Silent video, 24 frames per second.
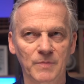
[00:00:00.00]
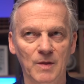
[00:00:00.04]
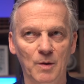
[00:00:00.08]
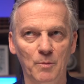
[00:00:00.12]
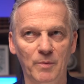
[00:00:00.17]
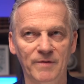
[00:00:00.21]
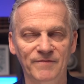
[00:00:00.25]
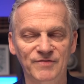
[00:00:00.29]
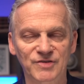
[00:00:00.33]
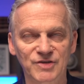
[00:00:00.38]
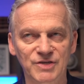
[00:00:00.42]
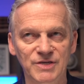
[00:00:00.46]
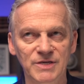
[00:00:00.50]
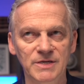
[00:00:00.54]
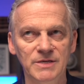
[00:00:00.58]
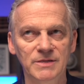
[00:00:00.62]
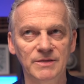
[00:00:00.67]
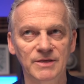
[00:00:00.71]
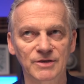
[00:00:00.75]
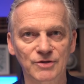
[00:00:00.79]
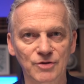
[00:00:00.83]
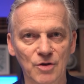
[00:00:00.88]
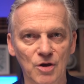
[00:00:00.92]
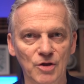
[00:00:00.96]
we've seen
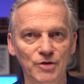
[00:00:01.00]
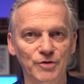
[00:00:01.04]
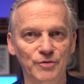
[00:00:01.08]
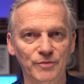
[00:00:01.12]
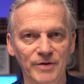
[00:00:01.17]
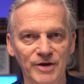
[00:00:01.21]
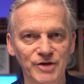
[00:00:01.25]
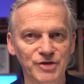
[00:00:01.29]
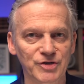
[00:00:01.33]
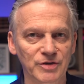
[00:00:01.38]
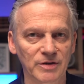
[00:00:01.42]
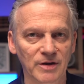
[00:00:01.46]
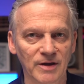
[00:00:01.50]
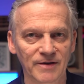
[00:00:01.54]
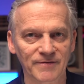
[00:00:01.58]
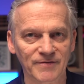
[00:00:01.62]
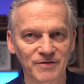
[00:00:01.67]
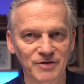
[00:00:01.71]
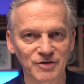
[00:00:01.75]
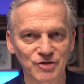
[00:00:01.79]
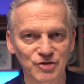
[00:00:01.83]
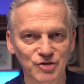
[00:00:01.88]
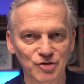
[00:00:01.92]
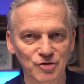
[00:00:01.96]
this alteration of
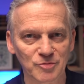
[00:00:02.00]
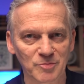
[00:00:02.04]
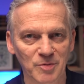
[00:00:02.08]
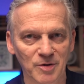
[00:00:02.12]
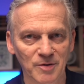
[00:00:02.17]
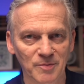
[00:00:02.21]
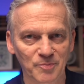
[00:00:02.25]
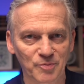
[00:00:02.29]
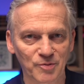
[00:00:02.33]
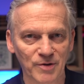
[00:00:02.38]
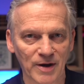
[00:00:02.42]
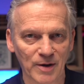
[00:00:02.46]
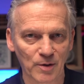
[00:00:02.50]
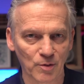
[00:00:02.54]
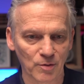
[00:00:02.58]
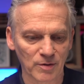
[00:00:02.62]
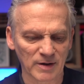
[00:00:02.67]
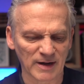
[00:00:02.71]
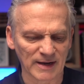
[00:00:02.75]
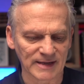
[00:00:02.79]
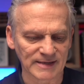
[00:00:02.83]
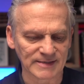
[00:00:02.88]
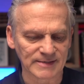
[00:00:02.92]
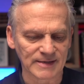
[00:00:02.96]
consumer
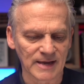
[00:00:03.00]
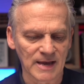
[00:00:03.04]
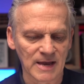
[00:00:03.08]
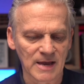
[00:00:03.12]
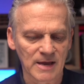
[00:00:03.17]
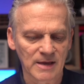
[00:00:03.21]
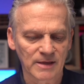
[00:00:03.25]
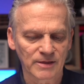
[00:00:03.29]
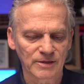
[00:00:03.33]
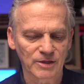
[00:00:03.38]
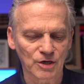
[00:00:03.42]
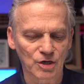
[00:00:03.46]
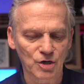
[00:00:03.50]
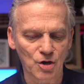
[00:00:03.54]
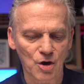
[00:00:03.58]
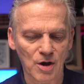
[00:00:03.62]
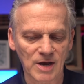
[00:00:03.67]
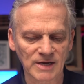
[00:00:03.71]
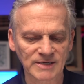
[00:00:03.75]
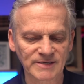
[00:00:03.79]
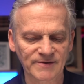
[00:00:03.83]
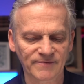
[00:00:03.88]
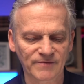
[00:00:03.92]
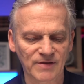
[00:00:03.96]
priorities. The
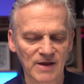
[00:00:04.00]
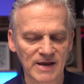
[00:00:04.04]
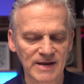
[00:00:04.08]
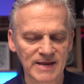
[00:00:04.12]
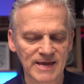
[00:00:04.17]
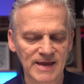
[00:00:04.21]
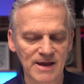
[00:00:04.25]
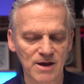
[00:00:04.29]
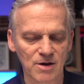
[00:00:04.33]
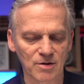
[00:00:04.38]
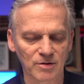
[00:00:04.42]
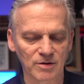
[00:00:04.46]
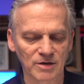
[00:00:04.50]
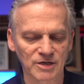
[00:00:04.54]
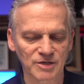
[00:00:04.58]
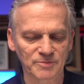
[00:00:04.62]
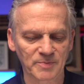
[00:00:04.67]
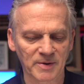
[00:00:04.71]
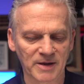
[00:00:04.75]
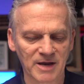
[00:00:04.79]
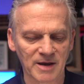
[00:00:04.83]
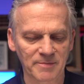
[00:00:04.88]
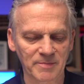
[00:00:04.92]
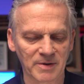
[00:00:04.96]
cost of dining out is
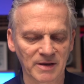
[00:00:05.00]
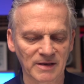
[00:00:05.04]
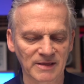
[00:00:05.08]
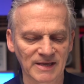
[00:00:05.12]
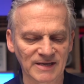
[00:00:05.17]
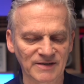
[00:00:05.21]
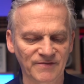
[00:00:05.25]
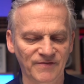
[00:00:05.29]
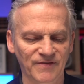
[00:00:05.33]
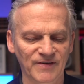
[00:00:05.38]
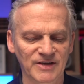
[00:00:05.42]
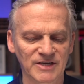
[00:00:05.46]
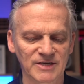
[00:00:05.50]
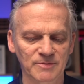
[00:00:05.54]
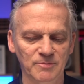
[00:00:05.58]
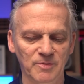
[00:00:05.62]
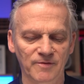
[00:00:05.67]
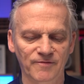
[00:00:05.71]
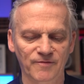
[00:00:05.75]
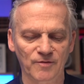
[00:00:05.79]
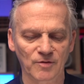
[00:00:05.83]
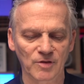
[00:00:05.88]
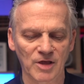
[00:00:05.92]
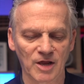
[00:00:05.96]
becoming less feasible
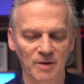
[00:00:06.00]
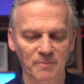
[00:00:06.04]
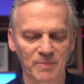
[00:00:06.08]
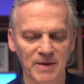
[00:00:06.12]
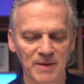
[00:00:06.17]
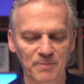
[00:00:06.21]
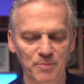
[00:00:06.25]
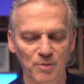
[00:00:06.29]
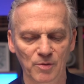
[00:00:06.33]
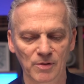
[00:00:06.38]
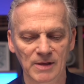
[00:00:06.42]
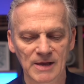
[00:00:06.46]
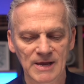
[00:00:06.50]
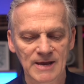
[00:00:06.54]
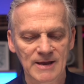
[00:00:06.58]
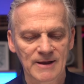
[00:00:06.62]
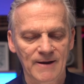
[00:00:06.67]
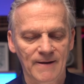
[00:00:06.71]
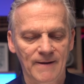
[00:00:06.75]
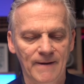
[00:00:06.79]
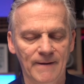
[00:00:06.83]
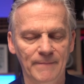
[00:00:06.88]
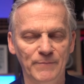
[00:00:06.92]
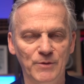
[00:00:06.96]
for a lot of people.
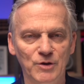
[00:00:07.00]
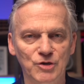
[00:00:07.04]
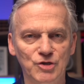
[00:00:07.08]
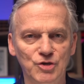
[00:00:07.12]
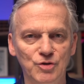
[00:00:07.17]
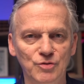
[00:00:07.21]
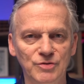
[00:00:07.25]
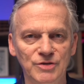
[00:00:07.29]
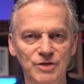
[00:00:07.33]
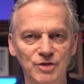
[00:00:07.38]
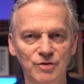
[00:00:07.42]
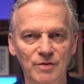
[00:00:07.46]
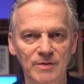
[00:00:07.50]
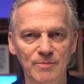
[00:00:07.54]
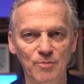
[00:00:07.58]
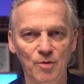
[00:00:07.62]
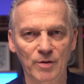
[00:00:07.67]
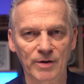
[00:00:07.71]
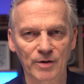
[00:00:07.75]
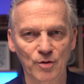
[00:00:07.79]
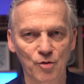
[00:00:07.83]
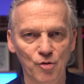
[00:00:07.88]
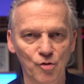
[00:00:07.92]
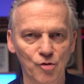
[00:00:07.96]
They're choosing to eat
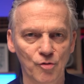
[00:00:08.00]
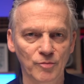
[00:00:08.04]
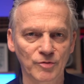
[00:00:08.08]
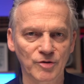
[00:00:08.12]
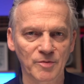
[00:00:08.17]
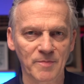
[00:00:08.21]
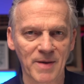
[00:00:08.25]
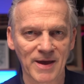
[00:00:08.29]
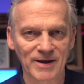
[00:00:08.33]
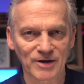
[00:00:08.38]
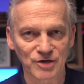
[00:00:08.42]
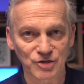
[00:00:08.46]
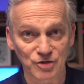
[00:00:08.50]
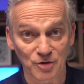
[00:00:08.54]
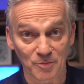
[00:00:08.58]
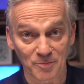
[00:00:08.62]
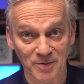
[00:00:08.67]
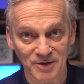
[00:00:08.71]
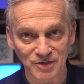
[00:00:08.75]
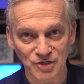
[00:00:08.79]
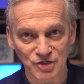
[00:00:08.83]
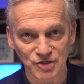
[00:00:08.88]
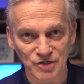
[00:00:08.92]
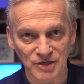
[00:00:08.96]
more at home to manage their
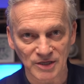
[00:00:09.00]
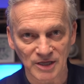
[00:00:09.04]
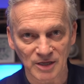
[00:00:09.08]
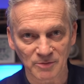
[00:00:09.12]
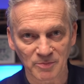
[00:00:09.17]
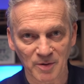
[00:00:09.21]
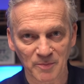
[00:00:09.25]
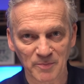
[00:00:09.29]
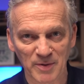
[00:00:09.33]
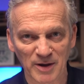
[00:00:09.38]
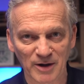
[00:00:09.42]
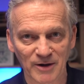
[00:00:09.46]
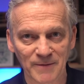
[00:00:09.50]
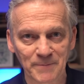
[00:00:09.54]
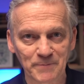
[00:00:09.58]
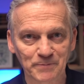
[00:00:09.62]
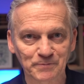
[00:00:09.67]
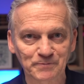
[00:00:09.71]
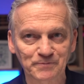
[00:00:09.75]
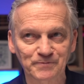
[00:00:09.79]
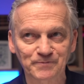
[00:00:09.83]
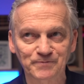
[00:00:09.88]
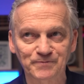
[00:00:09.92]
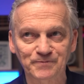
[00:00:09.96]
budgets a little bit better.